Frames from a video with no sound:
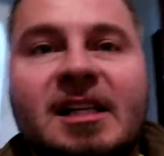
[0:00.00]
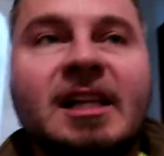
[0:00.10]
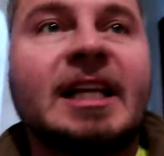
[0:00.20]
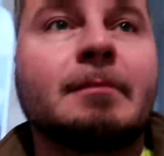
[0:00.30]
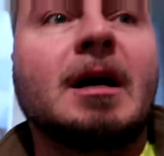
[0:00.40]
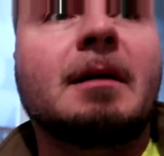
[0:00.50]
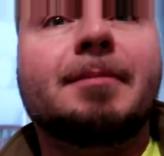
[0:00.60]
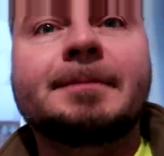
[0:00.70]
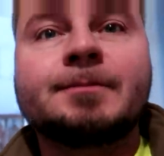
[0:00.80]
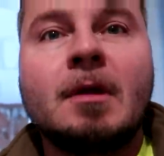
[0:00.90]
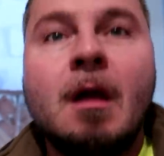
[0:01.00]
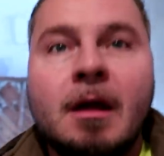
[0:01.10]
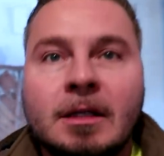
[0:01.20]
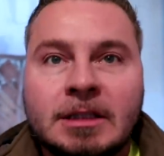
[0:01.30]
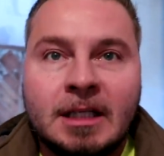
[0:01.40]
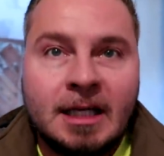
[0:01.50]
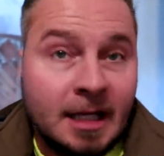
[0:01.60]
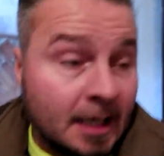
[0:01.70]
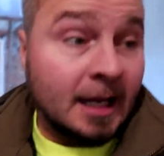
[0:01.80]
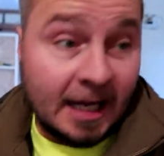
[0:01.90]
to clean them up
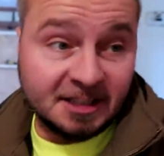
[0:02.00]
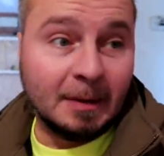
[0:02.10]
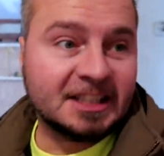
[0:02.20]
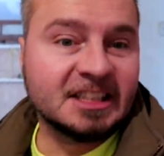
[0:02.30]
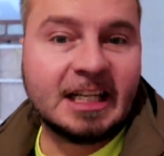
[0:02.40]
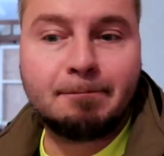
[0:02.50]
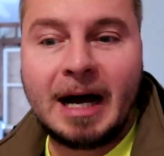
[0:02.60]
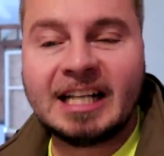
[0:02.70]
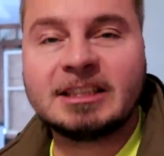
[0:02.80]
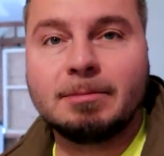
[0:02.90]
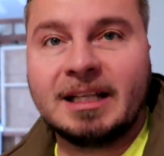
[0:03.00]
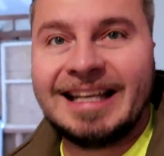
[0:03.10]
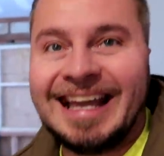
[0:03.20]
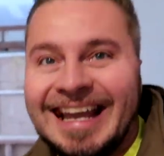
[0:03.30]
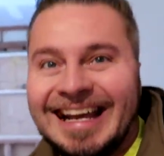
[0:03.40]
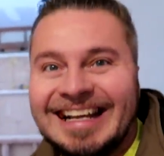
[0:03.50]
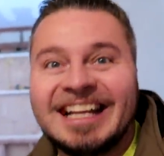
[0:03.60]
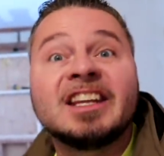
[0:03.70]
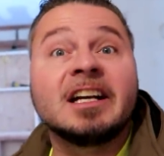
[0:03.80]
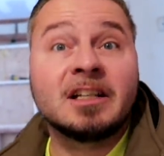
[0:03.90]
as much as I possibly can
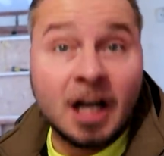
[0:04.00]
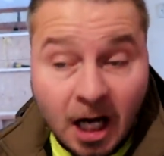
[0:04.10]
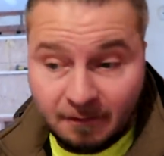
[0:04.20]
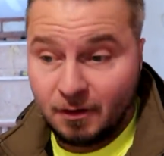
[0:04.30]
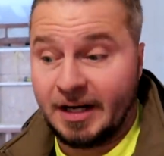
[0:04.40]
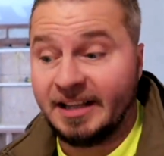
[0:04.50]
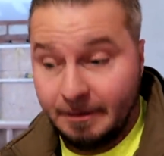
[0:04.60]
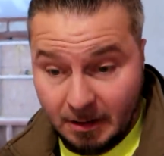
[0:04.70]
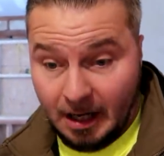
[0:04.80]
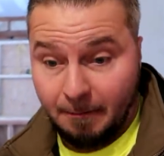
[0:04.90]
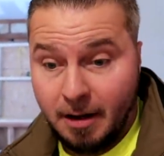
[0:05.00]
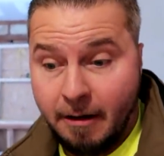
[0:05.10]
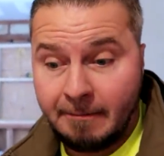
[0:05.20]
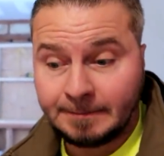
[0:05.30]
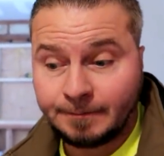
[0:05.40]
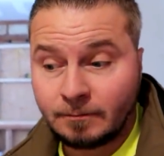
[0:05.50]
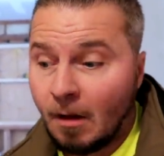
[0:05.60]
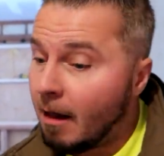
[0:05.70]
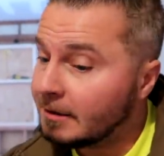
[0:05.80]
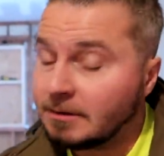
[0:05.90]
and then covering them up.
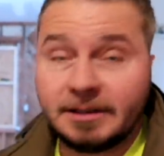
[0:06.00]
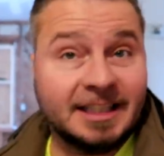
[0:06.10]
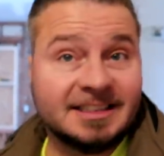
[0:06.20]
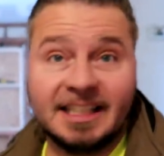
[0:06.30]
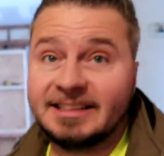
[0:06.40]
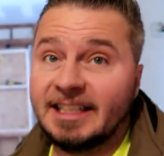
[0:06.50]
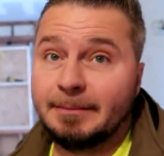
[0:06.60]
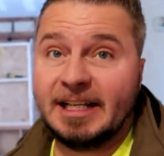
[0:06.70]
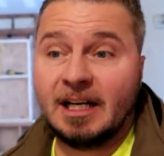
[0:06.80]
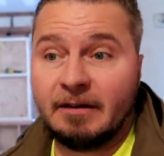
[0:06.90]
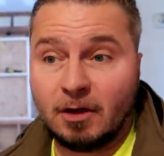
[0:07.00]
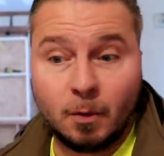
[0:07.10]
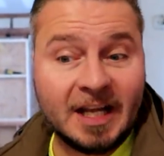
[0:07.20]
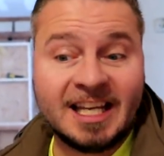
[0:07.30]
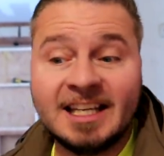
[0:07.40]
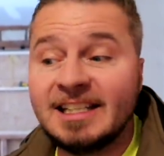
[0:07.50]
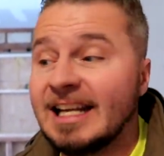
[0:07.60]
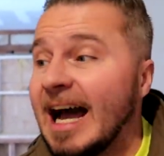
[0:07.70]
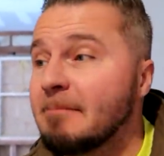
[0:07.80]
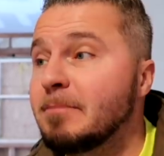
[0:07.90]
These things need to be covered. We
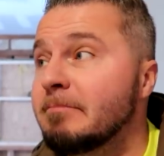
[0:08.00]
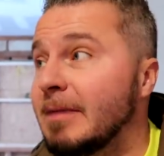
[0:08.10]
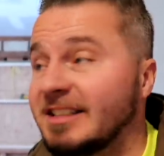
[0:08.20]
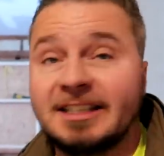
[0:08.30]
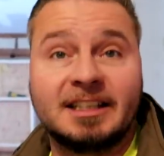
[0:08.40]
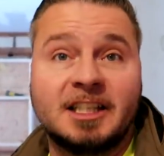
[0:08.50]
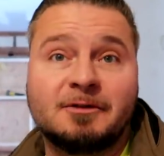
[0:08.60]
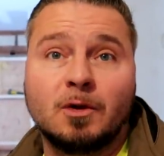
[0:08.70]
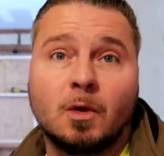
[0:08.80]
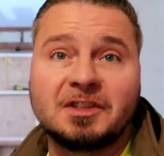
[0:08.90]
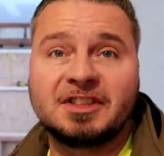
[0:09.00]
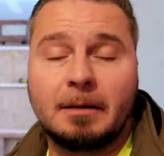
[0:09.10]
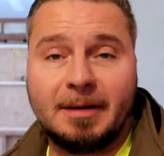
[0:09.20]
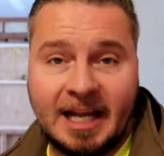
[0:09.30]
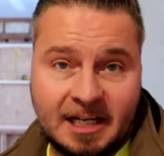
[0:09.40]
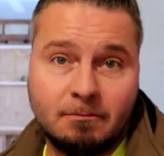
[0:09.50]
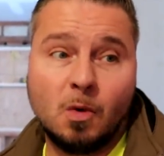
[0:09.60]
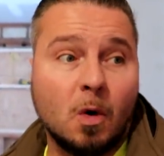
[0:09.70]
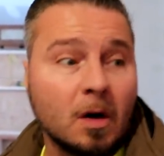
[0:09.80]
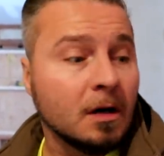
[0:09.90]
cannot be messing these floors up any
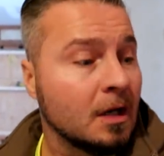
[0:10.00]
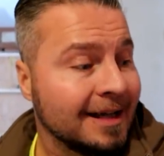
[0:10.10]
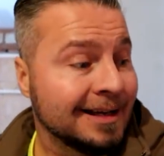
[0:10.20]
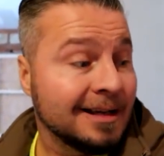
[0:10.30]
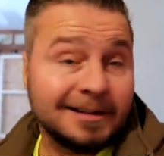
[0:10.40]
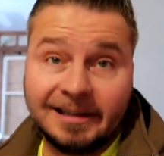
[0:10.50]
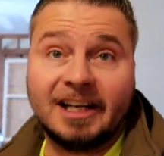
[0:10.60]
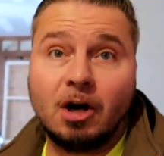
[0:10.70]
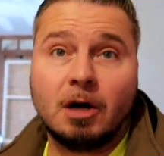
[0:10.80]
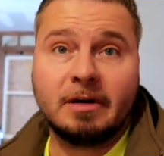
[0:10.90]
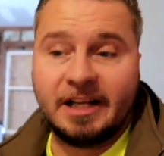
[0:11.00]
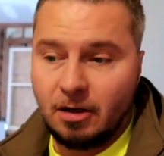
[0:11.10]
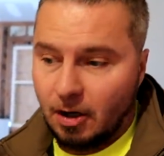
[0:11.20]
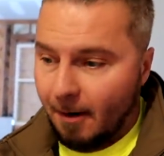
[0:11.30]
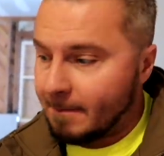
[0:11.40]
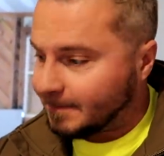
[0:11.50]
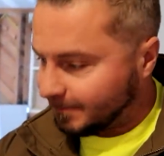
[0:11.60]
more than they already are.